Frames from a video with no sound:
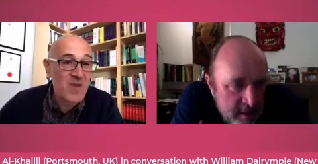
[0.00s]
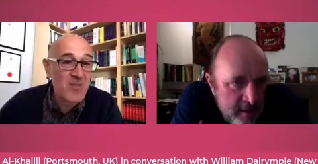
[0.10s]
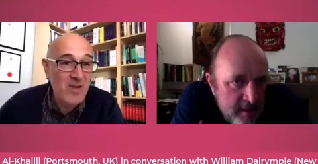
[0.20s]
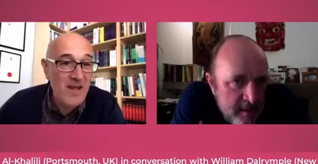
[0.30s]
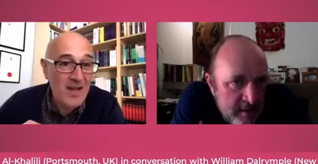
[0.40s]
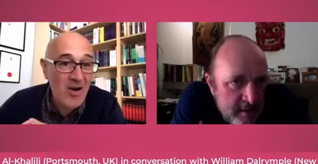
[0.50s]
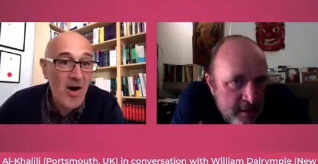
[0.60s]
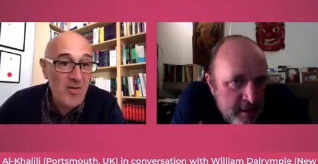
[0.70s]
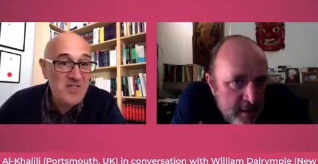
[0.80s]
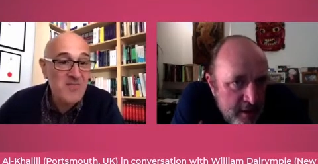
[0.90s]
Speaker 1: of people like
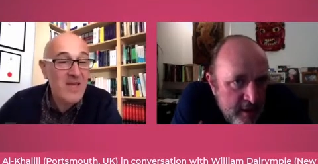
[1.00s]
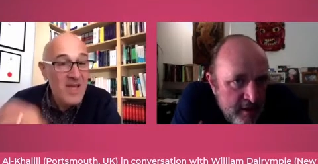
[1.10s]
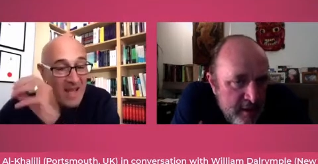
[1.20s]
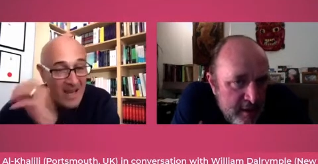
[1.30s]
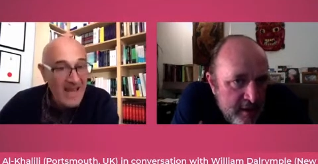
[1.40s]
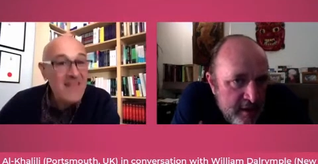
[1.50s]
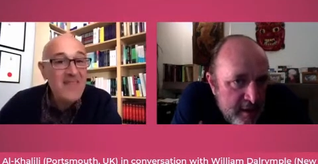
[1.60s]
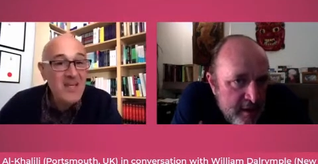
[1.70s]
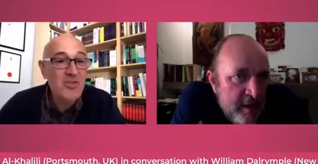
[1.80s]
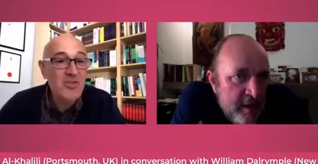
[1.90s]
Khwarizmi
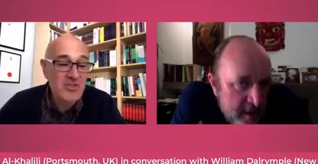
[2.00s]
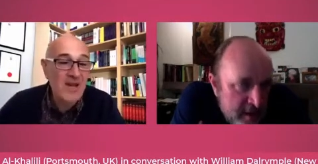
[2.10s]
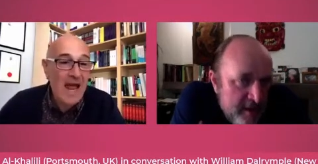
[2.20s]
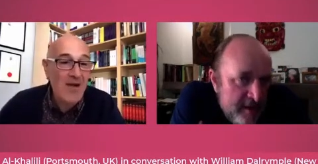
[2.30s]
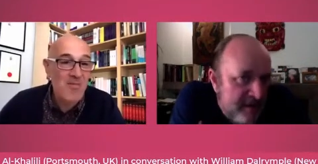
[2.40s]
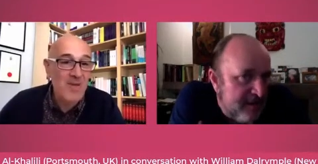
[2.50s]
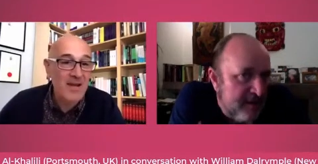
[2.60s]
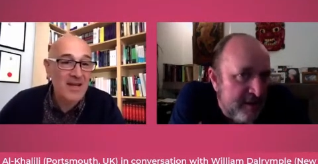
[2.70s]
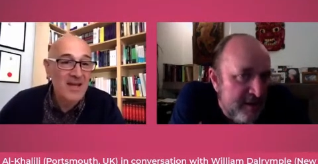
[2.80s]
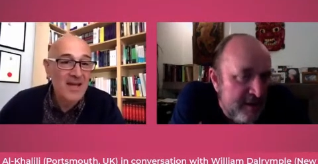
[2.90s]
in the original
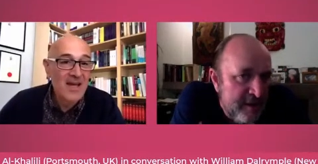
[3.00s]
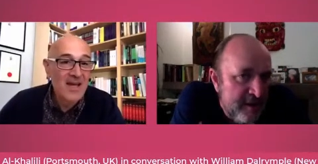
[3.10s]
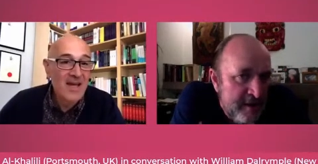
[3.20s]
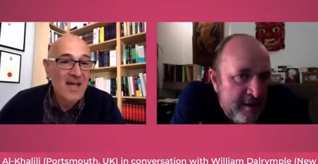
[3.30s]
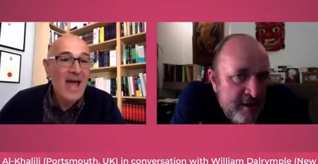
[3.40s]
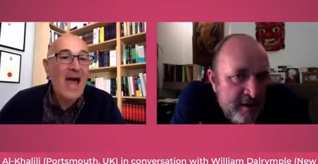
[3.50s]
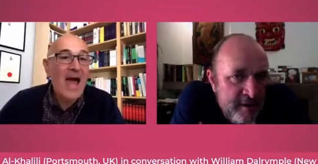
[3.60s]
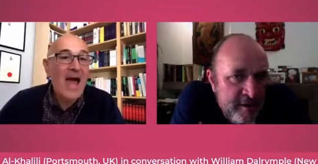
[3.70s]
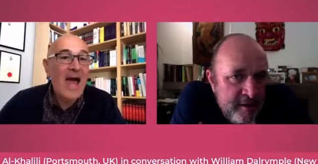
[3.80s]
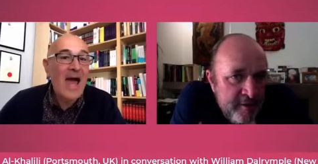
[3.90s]
Arabic.
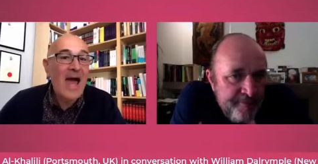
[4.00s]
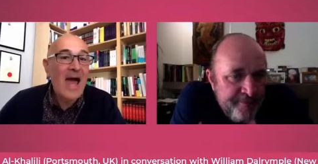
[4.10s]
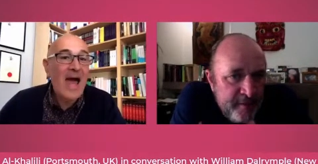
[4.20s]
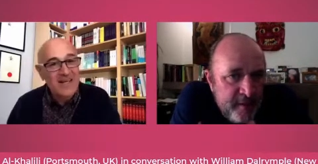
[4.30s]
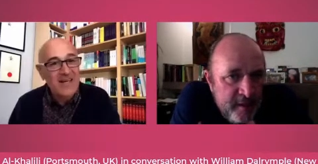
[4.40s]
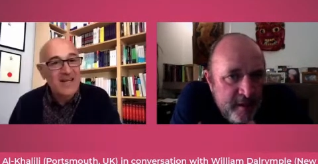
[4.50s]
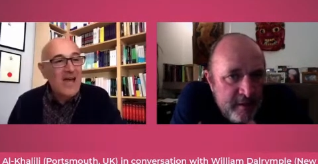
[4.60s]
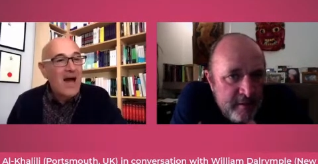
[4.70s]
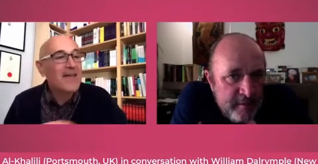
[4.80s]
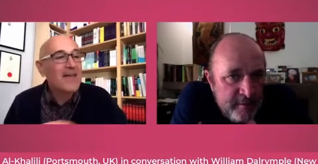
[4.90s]
And, and uh,
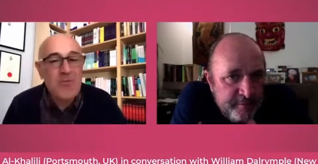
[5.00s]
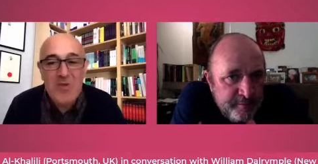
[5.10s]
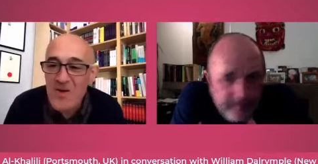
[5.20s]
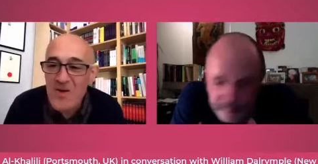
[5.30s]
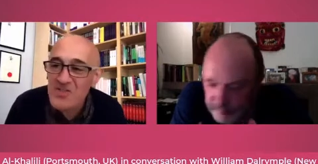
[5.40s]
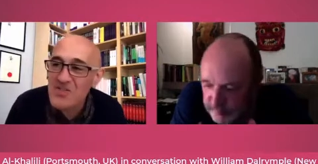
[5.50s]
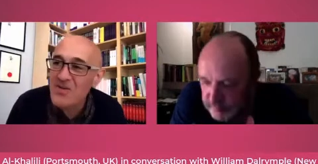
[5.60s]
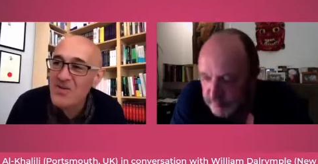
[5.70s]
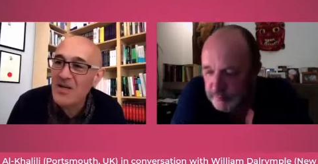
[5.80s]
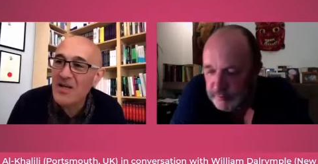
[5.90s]
I think he refers
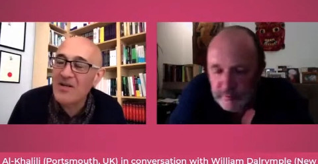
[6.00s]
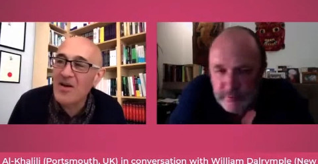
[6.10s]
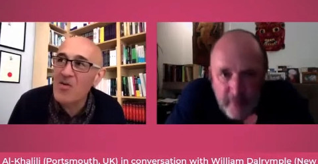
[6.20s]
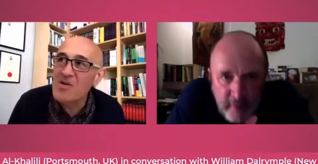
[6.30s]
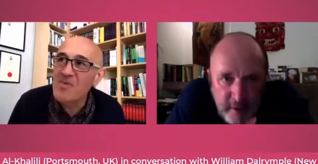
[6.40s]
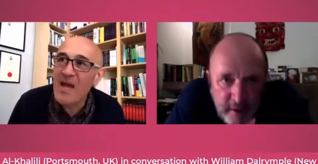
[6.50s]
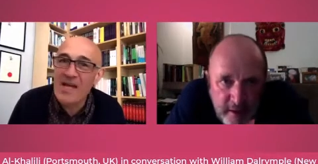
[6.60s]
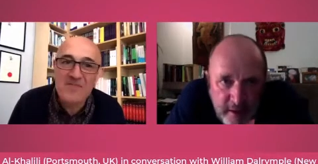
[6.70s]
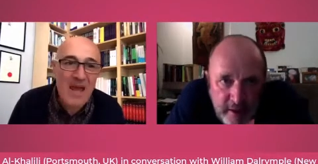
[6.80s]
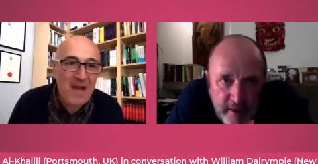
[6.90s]
to Khwarizmi
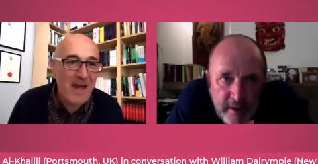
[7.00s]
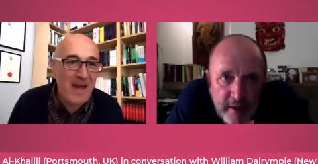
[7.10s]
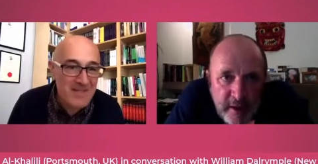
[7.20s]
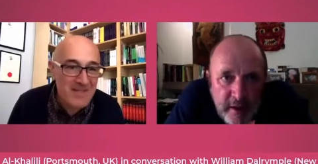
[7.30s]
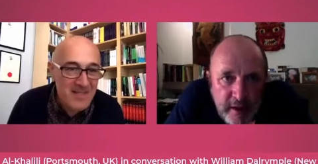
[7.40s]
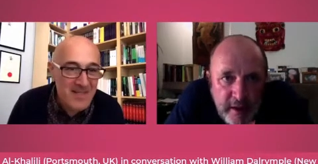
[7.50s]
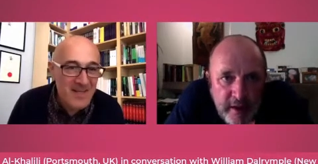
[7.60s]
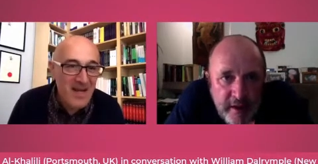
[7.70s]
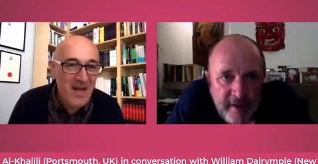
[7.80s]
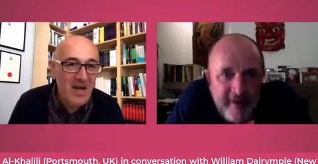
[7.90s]
as Mehmet,
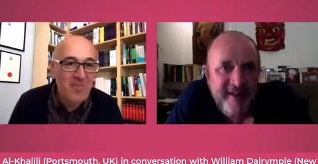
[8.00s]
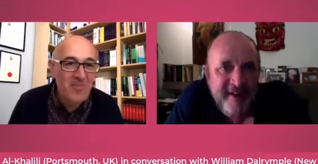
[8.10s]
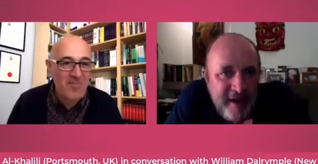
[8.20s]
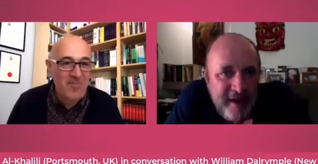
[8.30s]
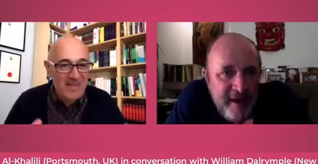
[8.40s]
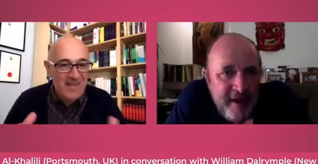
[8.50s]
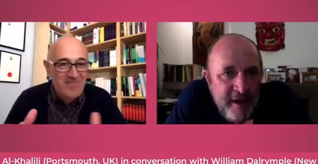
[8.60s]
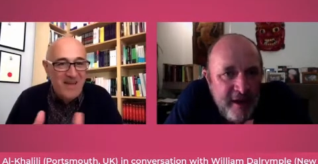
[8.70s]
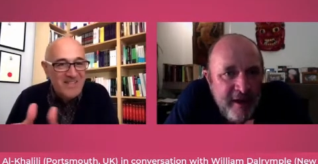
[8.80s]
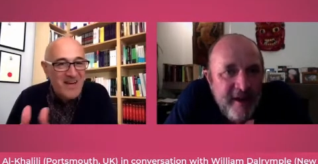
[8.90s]
uh,
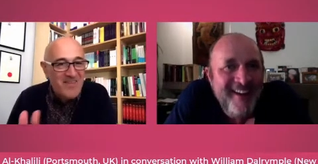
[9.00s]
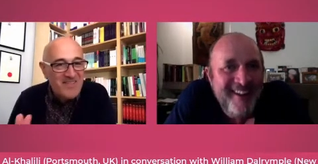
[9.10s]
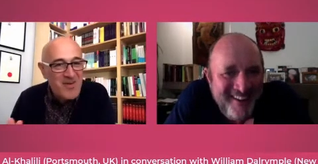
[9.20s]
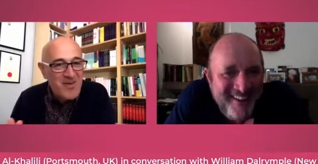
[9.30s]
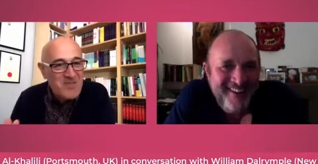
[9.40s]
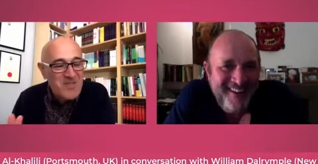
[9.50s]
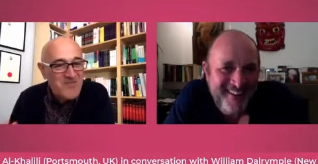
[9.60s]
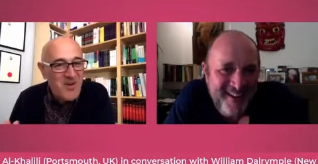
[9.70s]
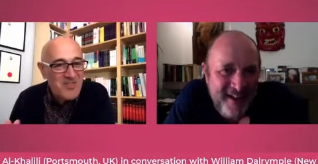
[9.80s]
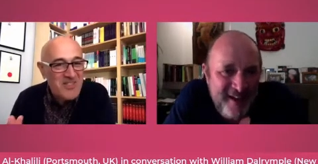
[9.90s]
based, based after
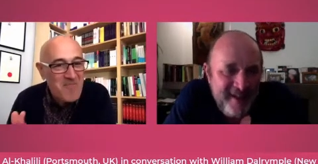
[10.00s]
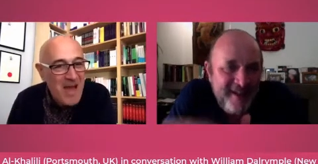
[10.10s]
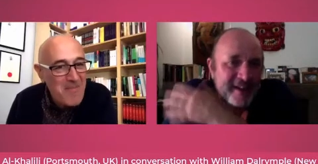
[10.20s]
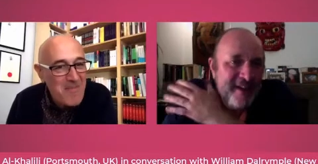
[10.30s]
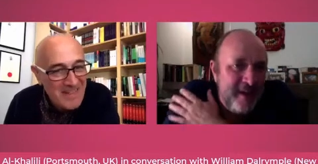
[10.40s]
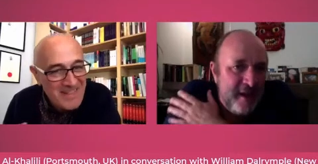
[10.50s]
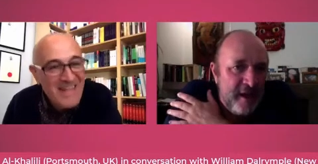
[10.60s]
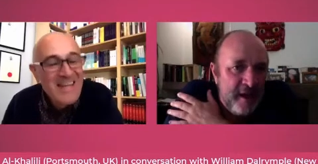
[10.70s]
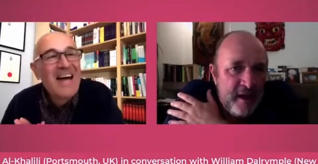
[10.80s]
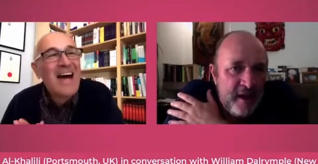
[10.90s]
Khwarizmi's first name,
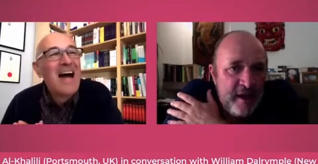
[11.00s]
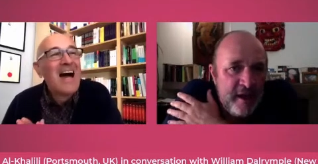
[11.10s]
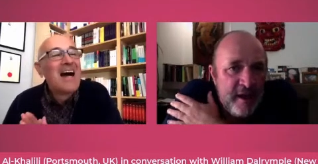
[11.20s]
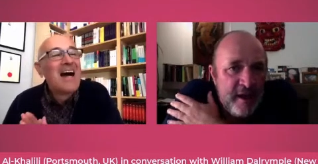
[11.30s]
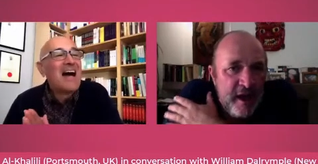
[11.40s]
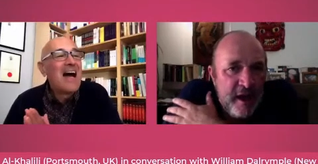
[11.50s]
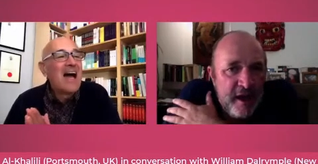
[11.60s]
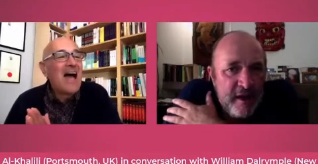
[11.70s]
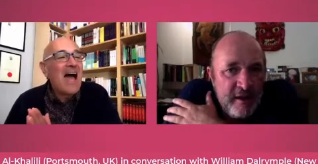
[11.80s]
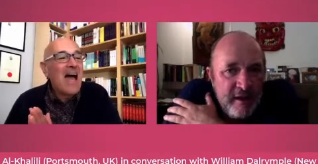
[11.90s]
Muhammad. Uh,
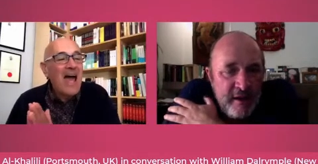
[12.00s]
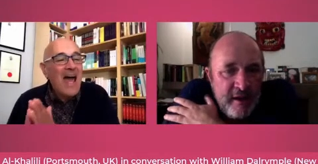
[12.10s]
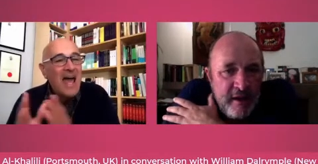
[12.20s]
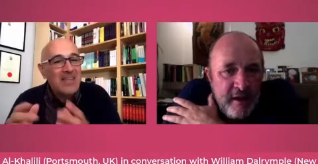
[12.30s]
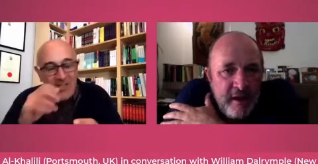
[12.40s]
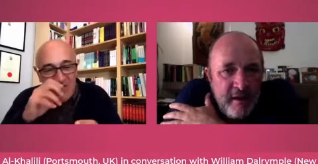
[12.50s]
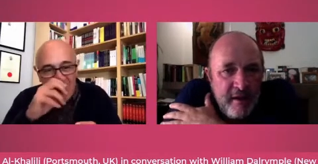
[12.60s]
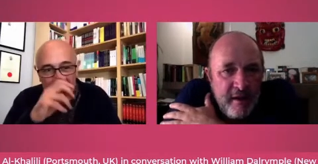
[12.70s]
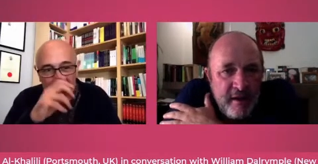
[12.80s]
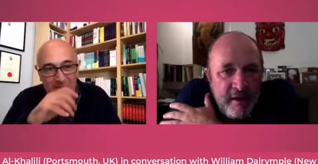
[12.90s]
and, and
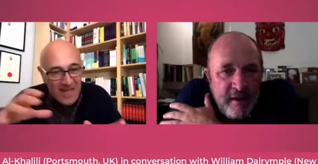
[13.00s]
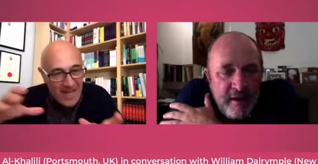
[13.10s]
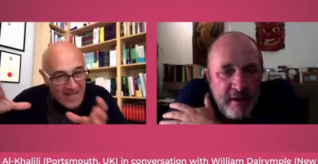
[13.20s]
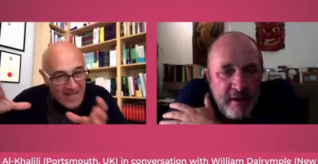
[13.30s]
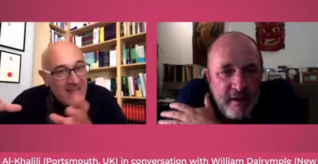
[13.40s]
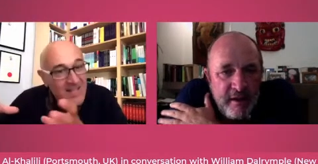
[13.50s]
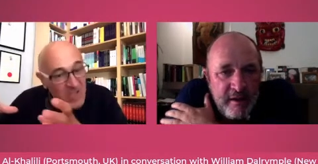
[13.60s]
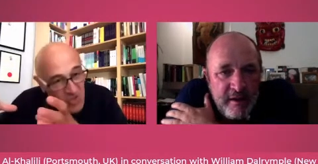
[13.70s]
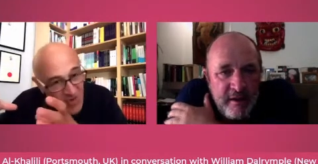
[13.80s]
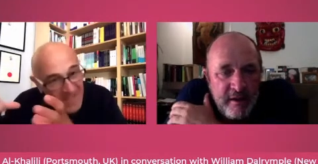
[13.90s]
so he, he can
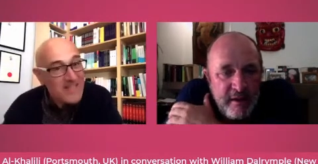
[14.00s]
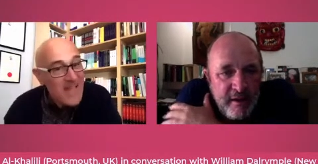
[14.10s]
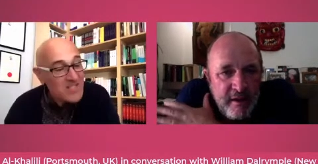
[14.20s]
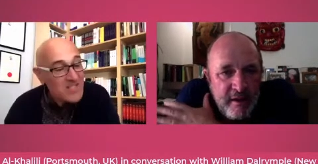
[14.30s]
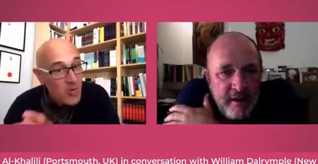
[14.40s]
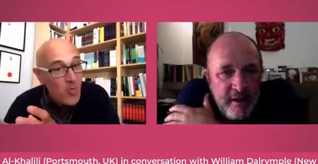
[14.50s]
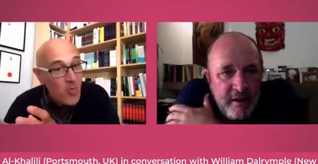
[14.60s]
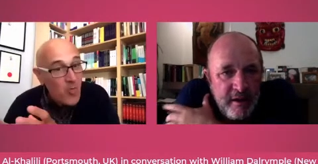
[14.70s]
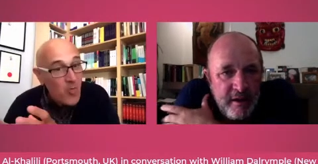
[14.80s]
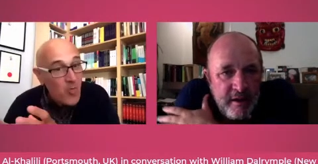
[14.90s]
translate
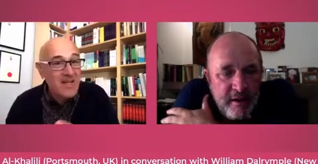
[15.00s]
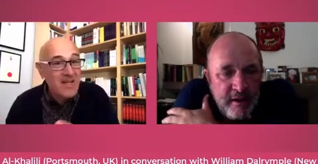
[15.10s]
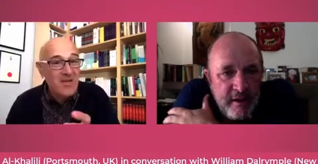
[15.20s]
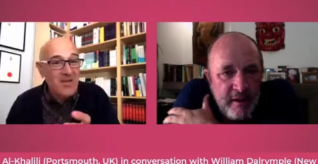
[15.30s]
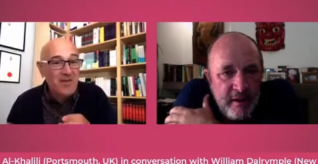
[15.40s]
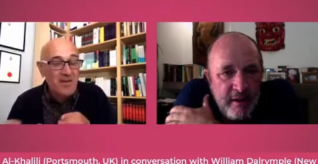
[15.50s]
quite, you know,